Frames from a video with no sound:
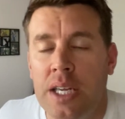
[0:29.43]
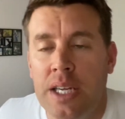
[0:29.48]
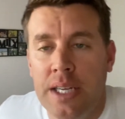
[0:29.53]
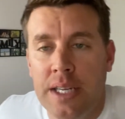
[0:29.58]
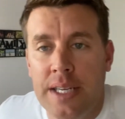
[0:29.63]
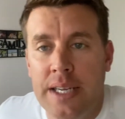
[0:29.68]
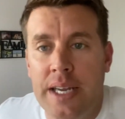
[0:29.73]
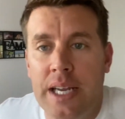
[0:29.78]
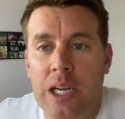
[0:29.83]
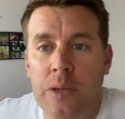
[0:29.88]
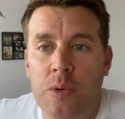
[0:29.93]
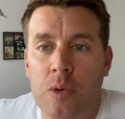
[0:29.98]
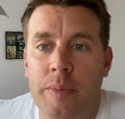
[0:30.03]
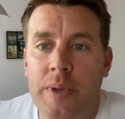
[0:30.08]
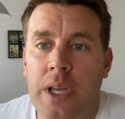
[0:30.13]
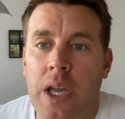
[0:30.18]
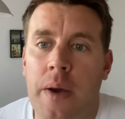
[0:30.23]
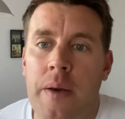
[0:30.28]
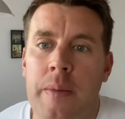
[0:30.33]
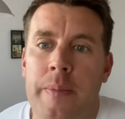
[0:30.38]
Kinga will be
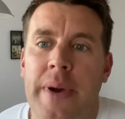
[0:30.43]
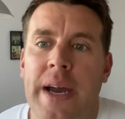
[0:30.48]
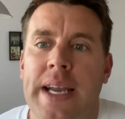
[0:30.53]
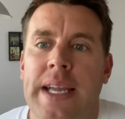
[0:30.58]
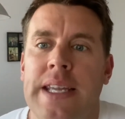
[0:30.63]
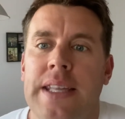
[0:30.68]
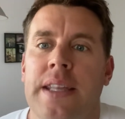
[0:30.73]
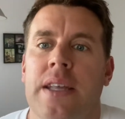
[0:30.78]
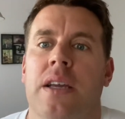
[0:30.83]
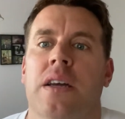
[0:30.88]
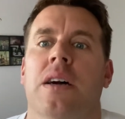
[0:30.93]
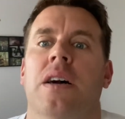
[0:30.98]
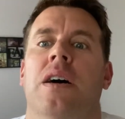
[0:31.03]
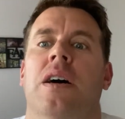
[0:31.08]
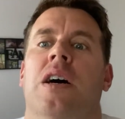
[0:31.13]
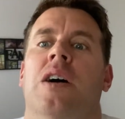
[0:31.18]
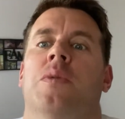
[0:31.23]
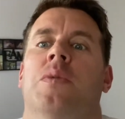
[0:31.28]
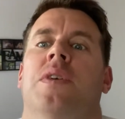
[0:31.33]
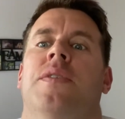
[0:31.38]
going back in the
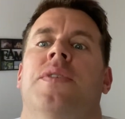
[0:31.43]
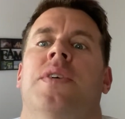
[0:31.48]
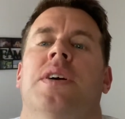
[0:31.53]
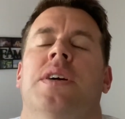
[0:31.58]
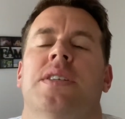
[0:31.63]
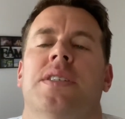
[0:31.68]
car with her